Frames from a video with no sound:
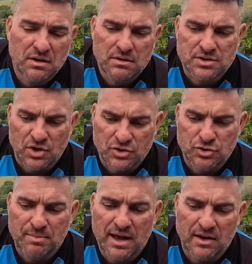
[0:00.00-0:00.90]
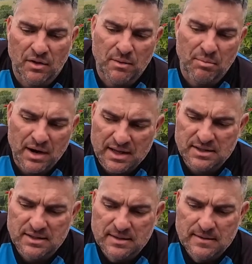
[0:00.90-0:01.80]
It's not too bad on the braid,
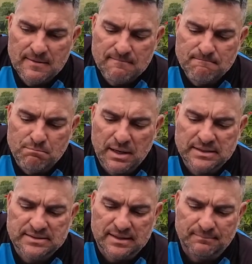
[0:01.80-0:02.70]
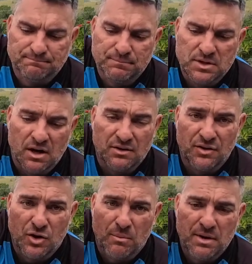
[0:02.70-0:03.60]
but yeah, on
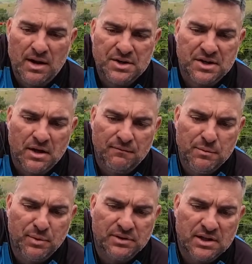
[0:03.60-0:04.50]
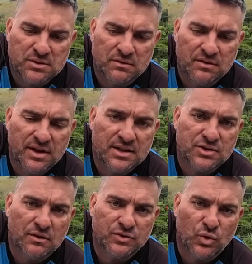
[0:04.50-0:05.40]
the combination, if you put that swivel there, it
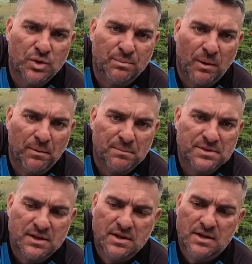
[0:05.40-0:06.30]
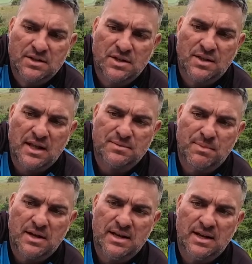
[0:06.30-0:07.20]
solves all your problems. So that's
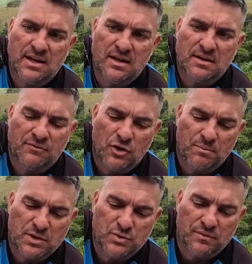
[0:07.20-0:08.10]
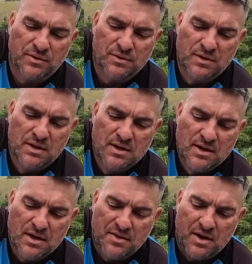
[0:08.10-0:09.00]
my leader line. I've got my swivel,
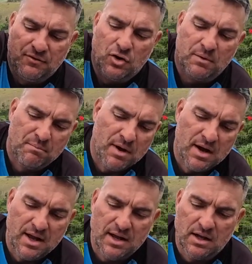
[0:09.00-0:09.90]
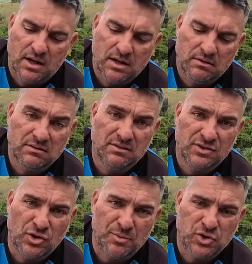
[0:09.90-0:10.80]
and then I've got my
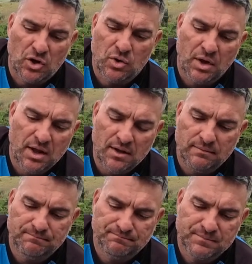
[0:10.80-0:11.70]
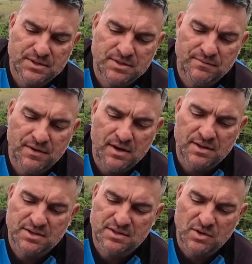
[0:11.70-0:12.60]
drop shot hook here.
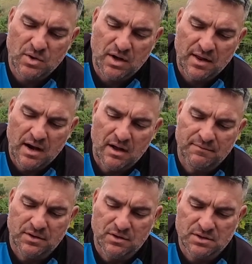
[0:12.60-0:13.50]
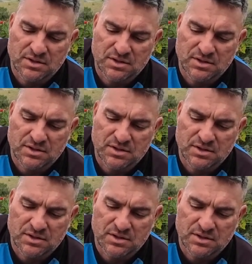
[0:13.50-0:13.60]
This is a hook that I love to use.